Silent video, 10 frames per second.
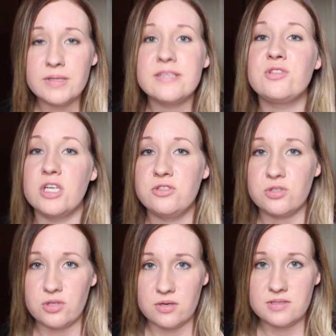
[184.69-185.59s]
Please change
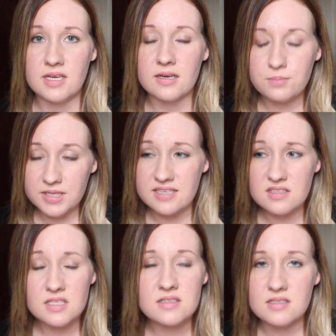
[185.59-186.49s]
your clothes, Nick.
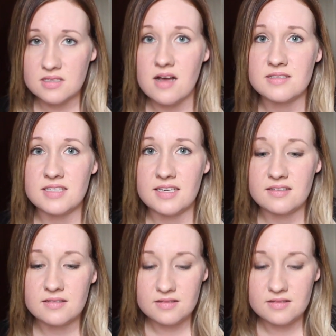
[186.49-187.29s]
Please. It's disgusting.